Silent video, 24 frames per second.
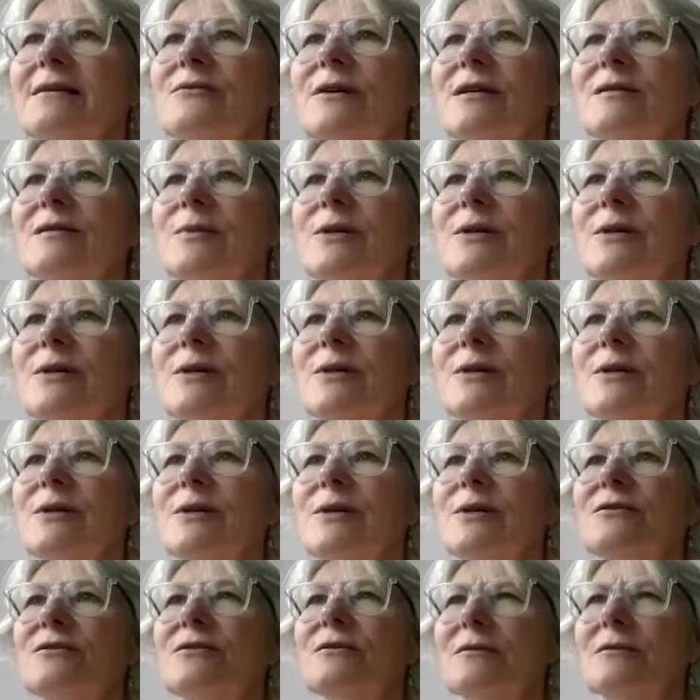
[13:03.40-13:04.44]
the transportation
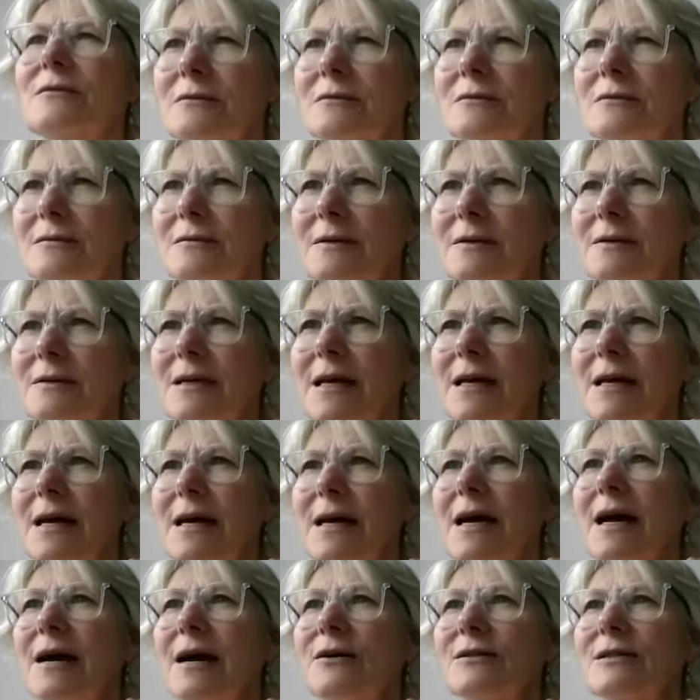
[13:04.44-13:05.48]
is on,
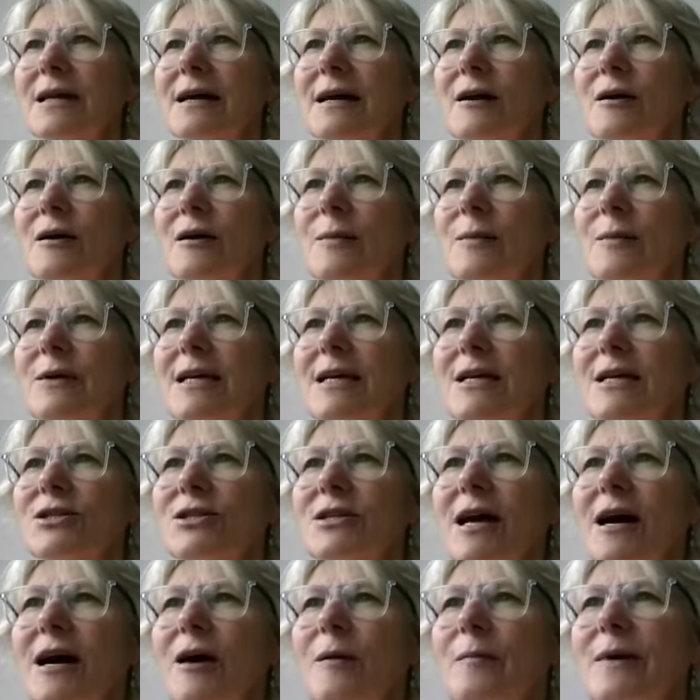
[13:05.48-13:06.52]
house accommodation,
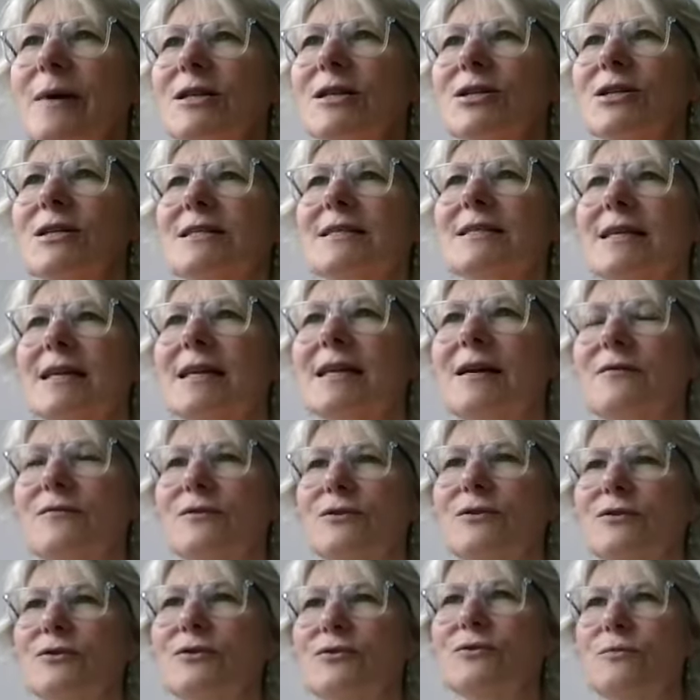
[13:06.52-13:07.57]
how much is
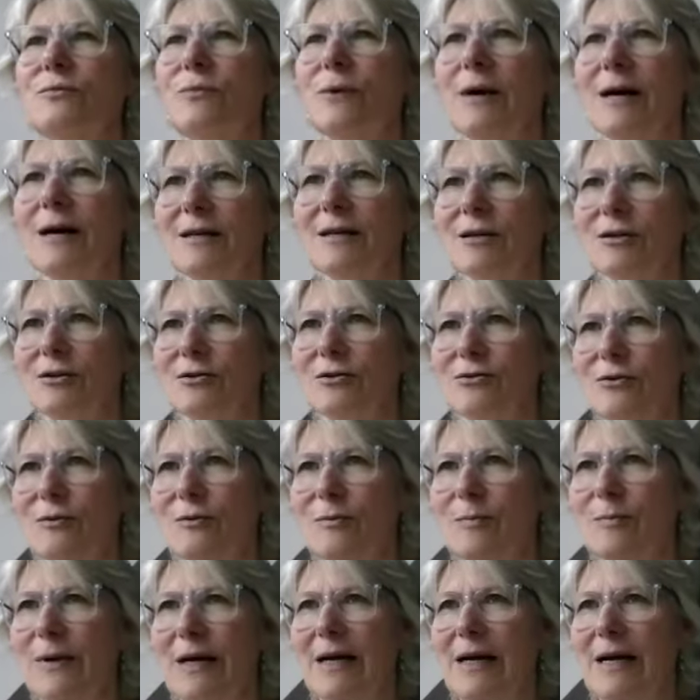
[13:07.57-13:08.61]
given to one group?
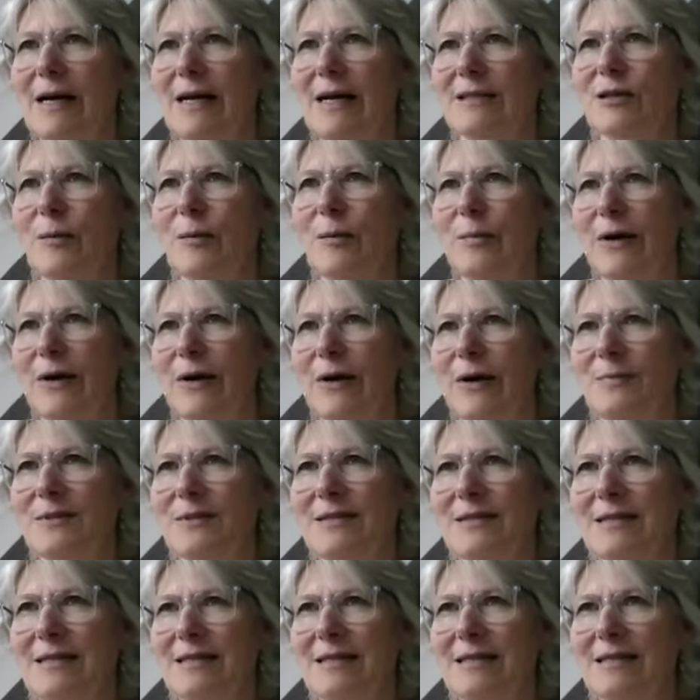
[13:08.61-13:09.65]
So perhaps
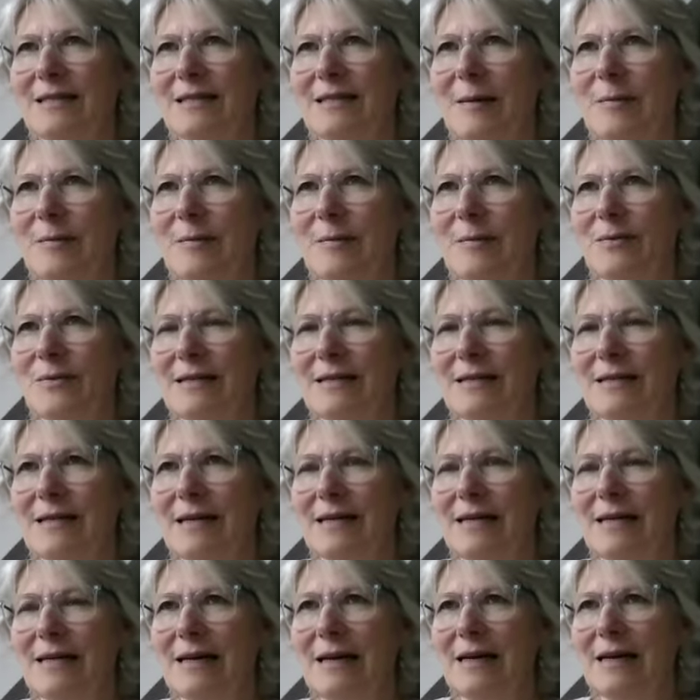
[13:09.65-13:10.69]
this is something
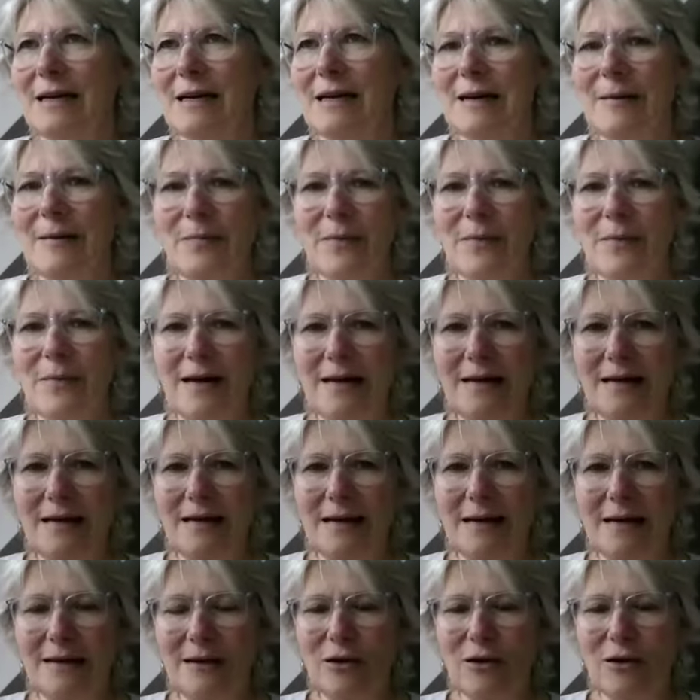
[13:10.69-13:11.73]
that I
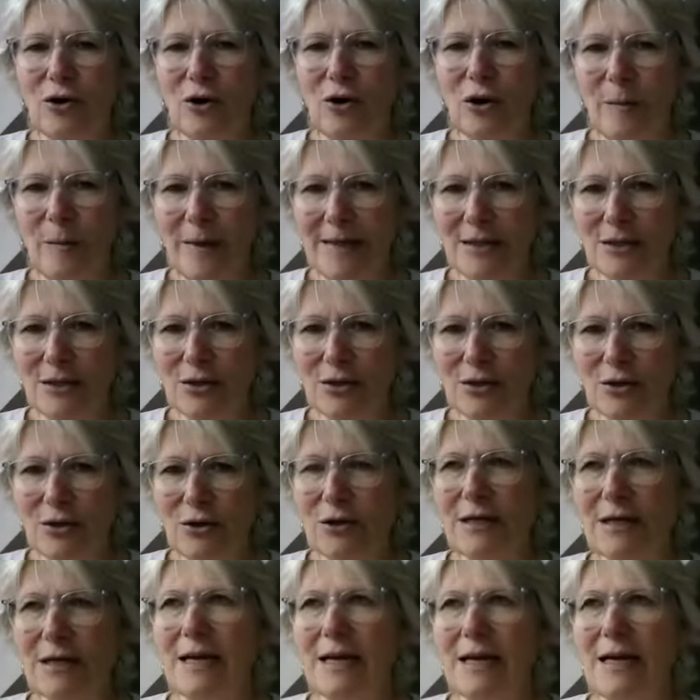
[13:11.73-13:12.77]
can comment
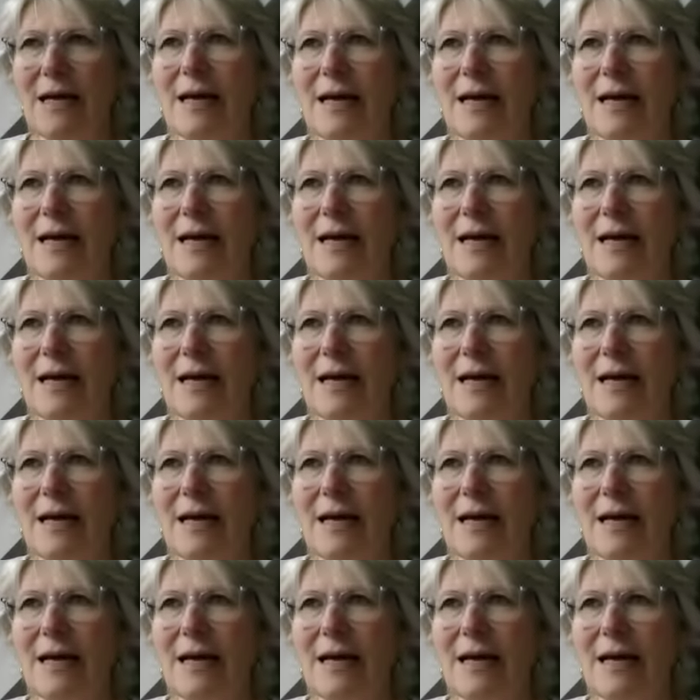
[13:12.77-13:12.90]
on.